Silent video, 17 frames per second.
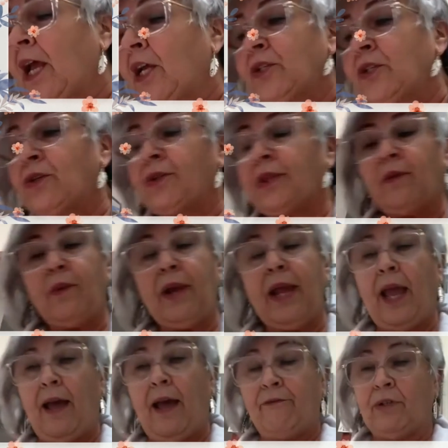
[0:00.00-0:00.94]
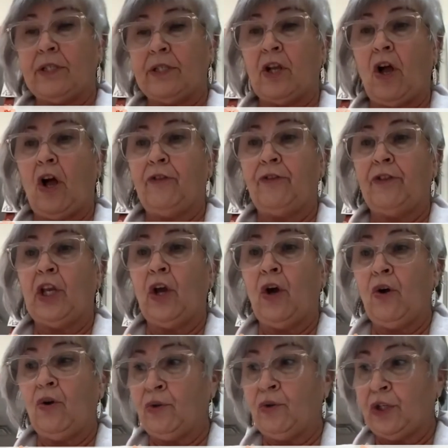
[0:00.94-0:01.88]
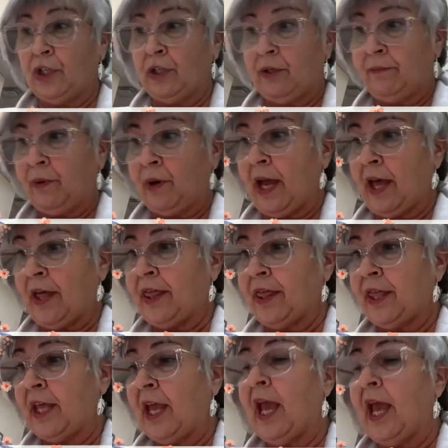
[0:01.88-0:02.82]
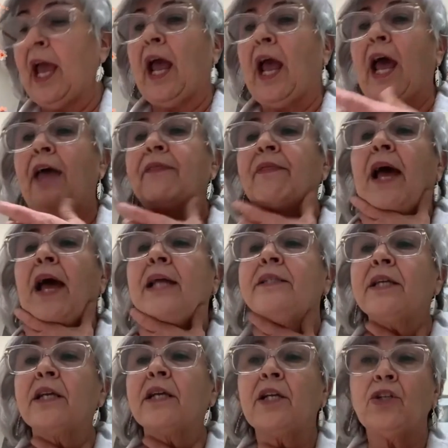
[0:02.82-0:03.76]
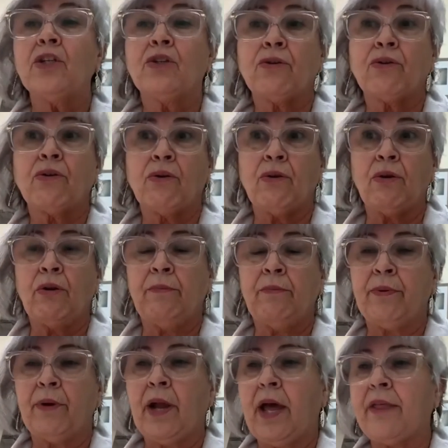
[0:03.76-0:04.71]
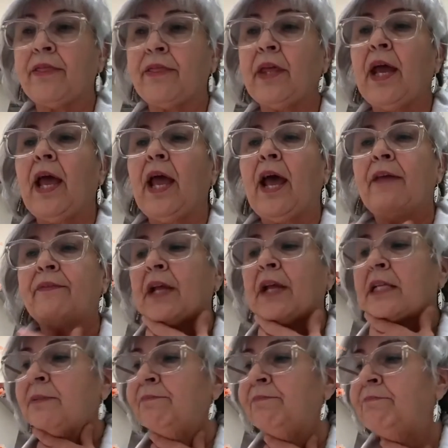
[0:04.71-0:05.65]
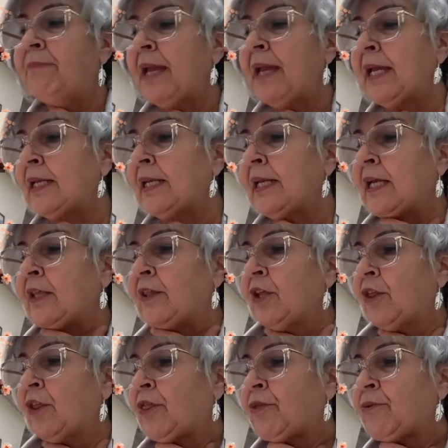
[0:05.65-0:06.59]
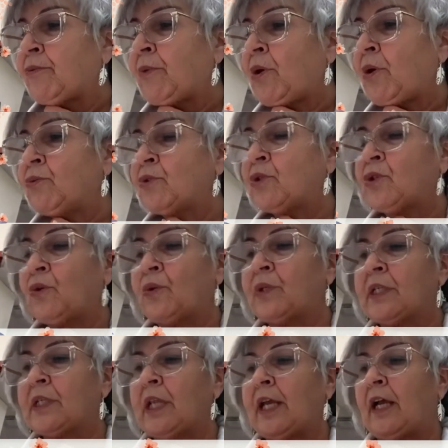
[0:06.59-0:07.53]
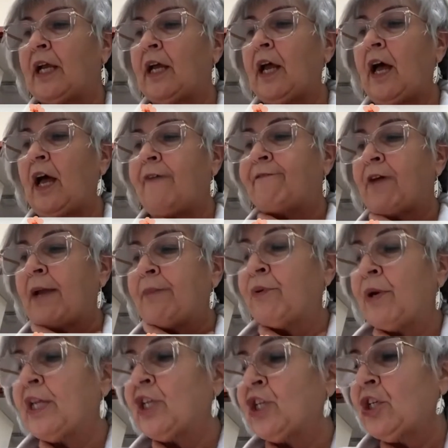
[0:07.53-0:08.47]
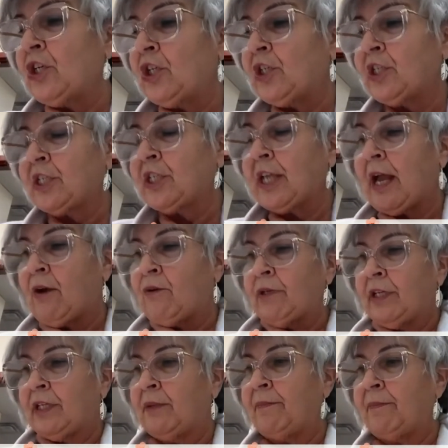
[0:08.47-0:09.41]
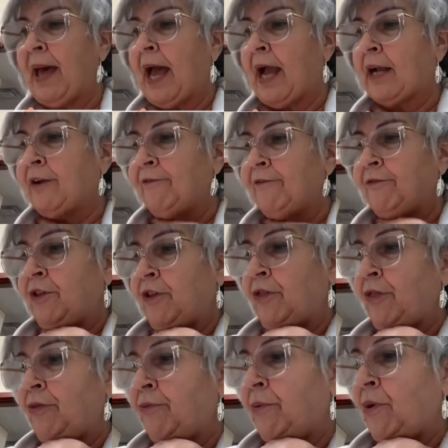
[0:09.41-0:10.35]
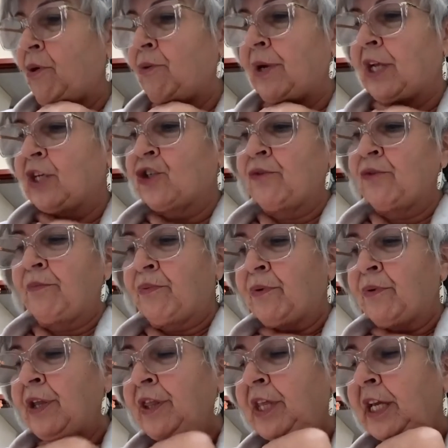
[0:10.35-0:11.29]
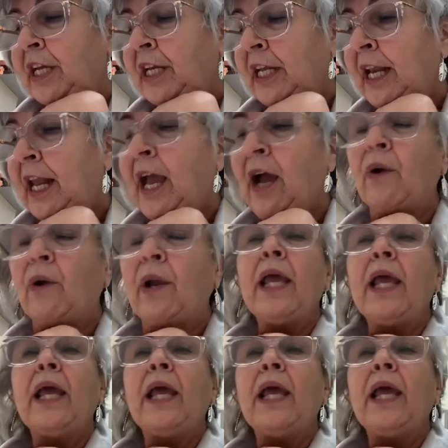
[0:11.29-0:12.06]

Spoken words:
So then we have what's called the ocean breath, and that's a control breath. And that's mainly in the throat. So it's like a vibrational sound in the back of the throat as you breathe in and out.